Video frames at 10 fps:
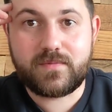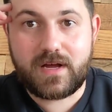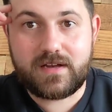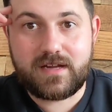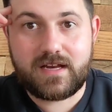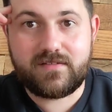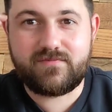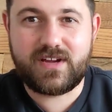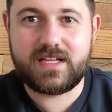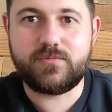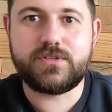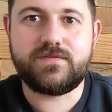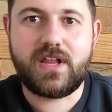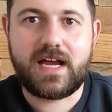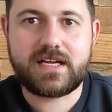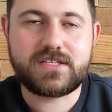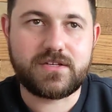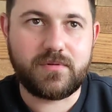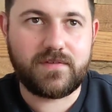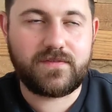and I really would have liked
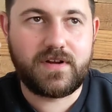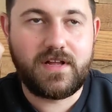to have